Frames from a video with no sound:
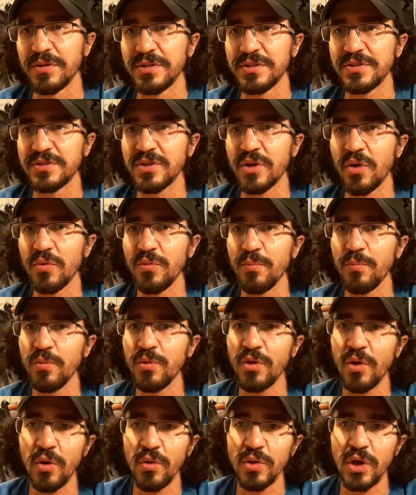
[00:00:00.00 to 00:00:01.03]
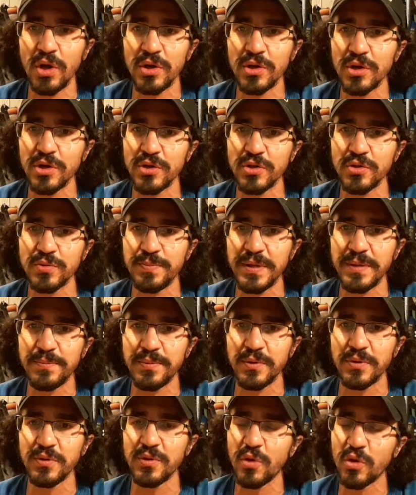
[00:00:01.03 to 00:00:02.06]
And so no longer do
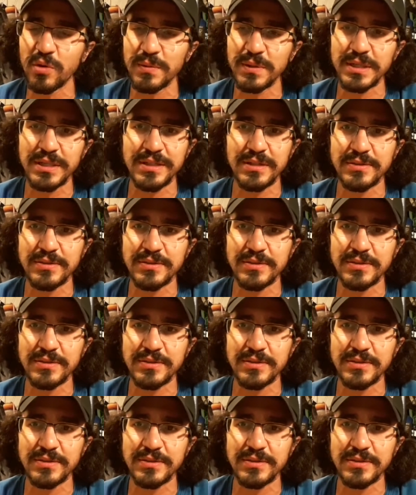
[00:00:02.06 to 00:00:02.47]
people normally